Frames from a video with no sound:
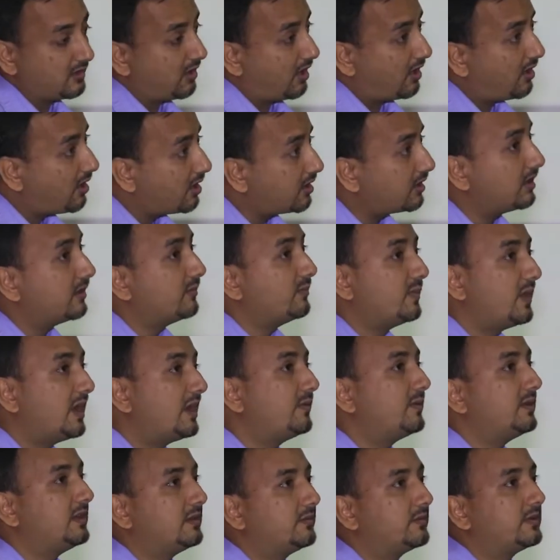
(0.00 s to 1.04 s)
or
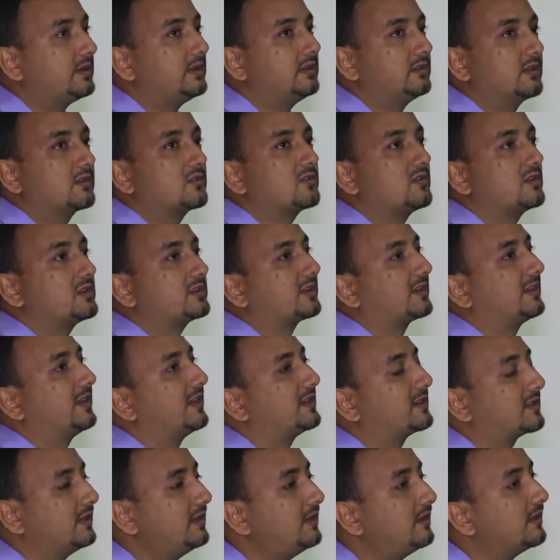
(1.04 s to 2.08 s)
maybe even in the
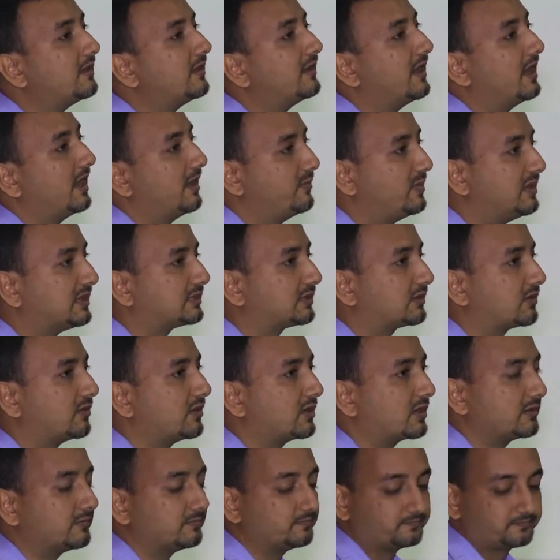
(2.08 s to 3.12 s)
contralateral
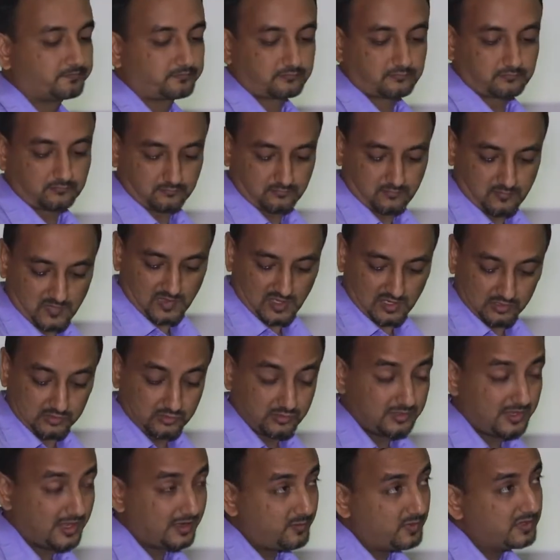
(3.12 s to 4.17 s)
hemiscrotum. So
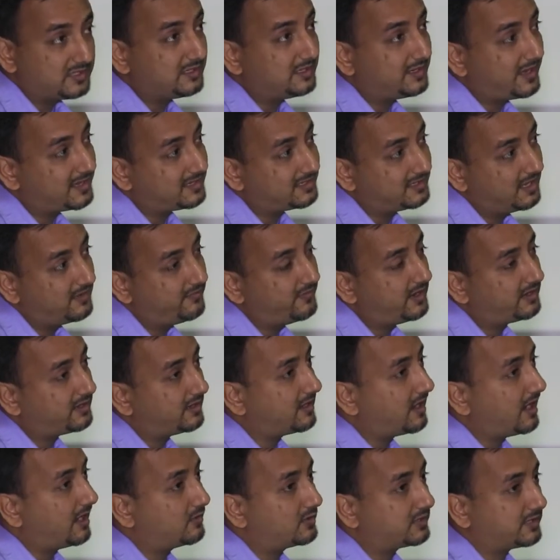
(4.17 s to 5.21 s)
that means it has
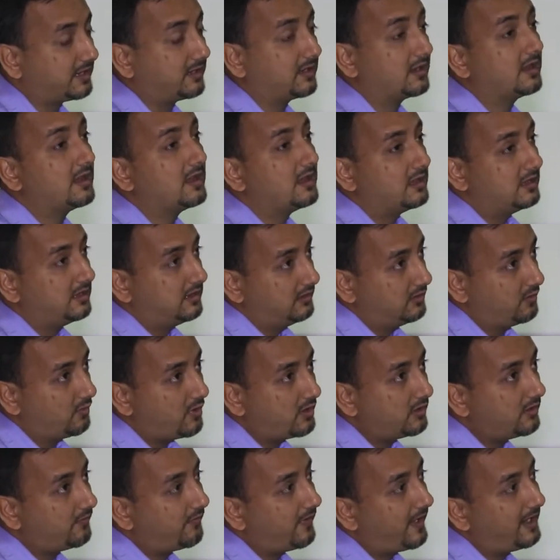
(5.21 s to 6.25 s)
deviated outside. You
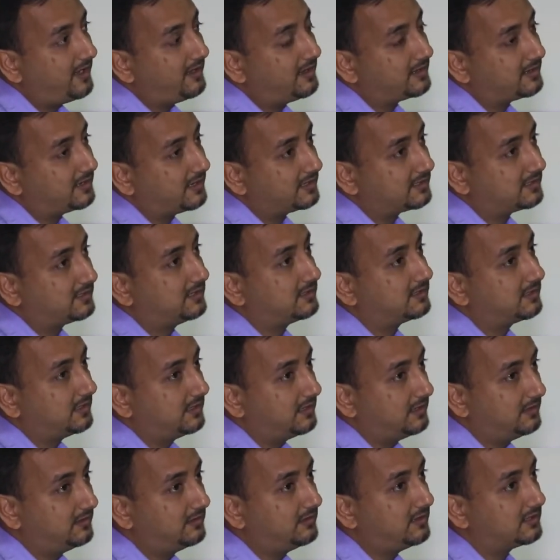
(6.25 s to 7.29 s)
won't find a
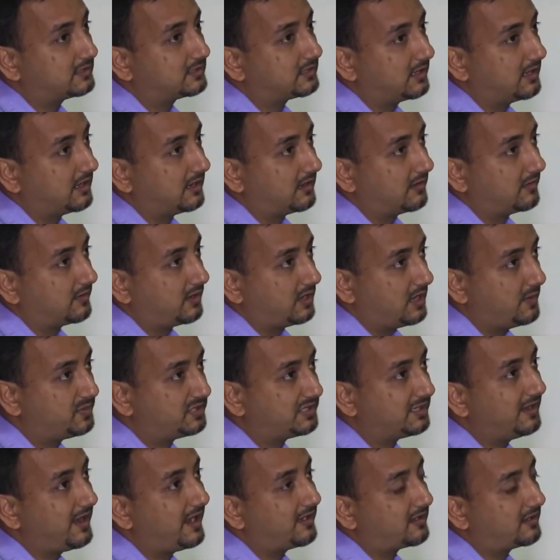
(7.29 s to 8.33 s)
testis in the
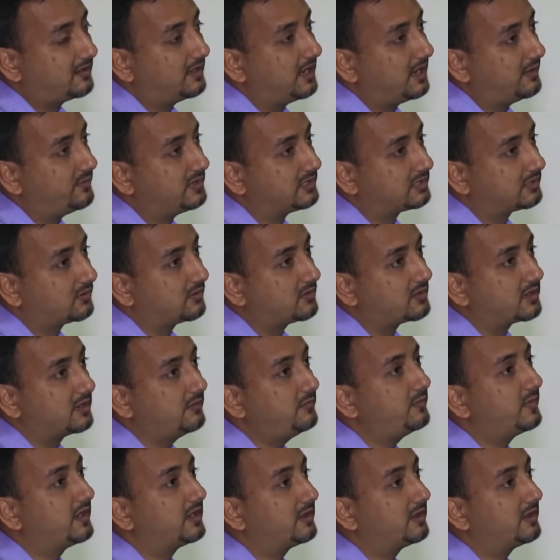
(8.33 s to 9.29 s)
ipsilateral hemiscrotum,